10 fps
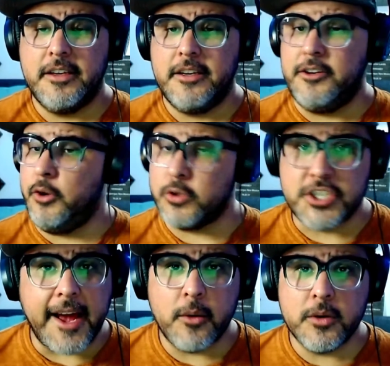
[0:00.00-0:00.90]
No
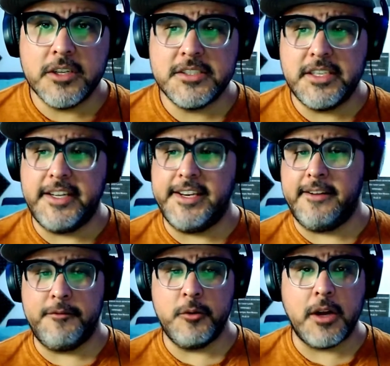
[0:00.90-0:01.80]
showers, eating
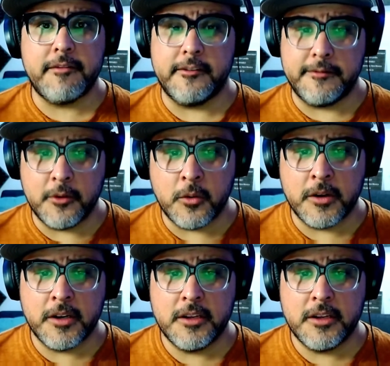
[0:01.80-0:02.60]
food off the floor.